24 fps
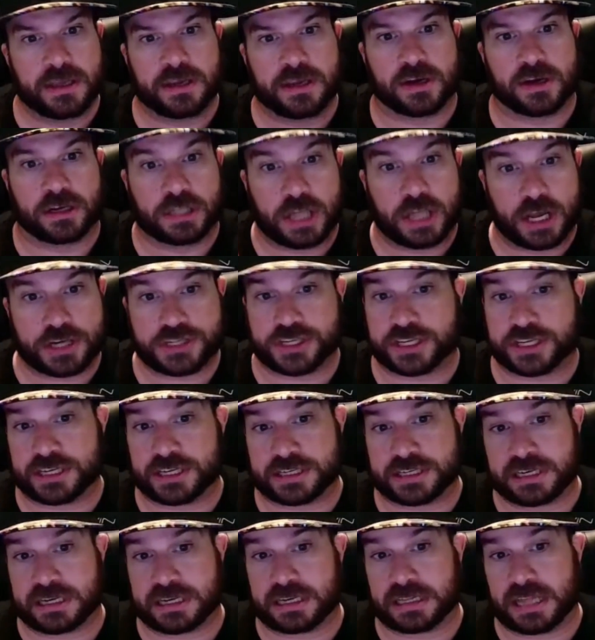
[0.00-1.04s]
Logic
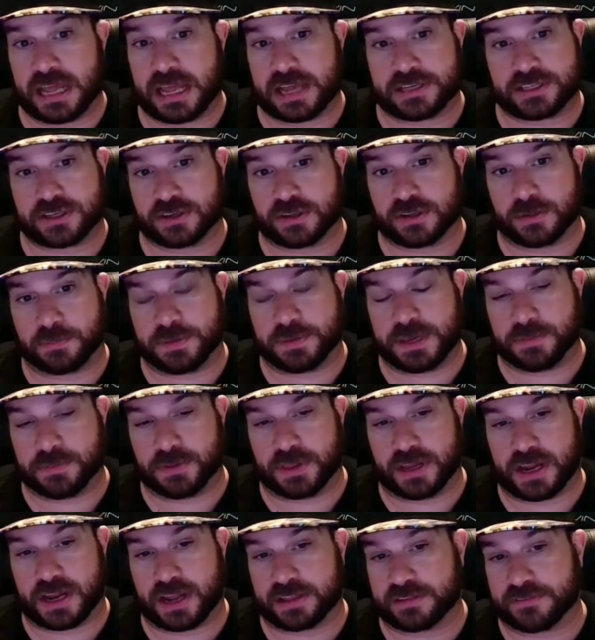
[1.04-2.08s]
dictated last year that people
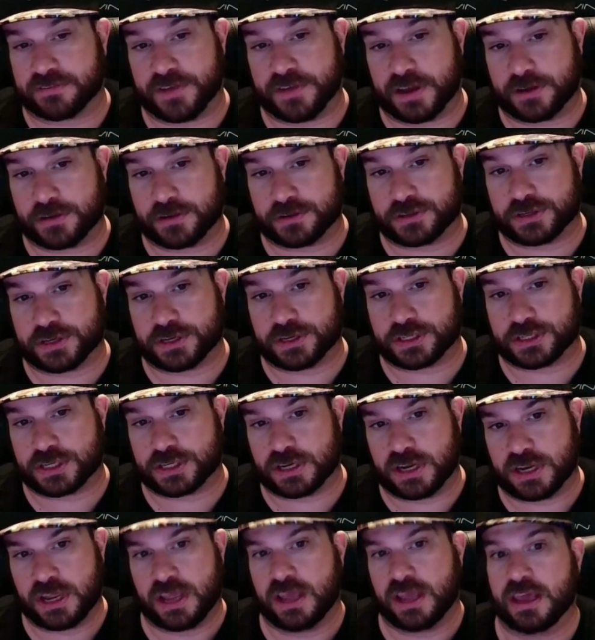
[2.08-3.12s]
that got the Founders
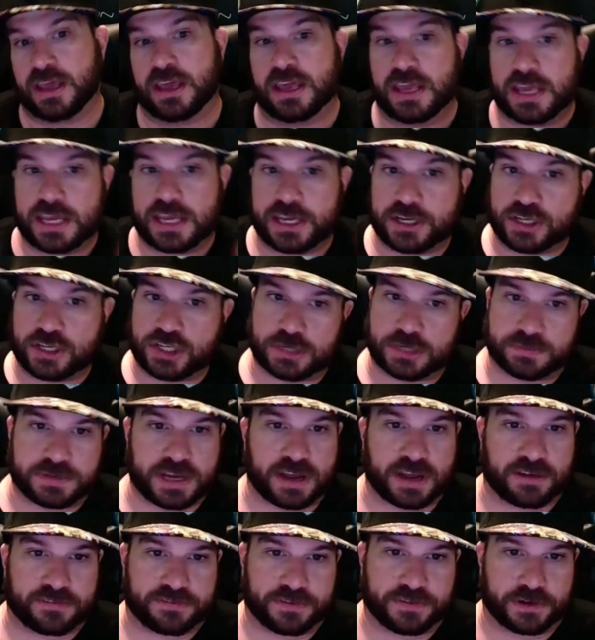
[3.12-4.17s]
Edition, it shipped
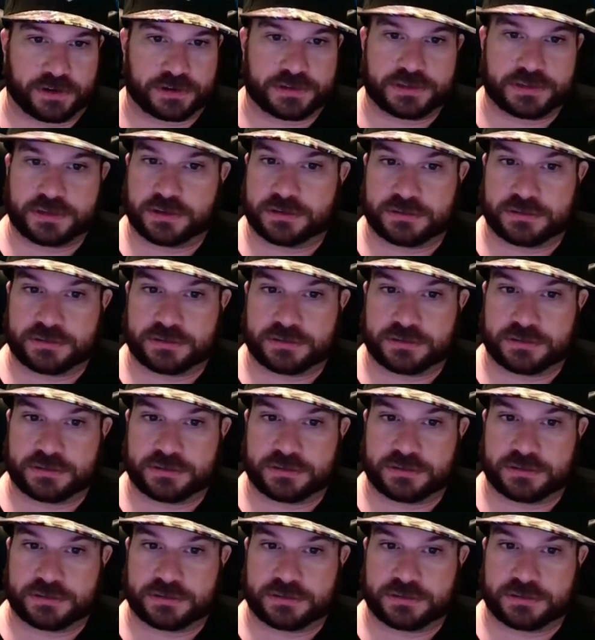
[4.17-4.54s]
out first.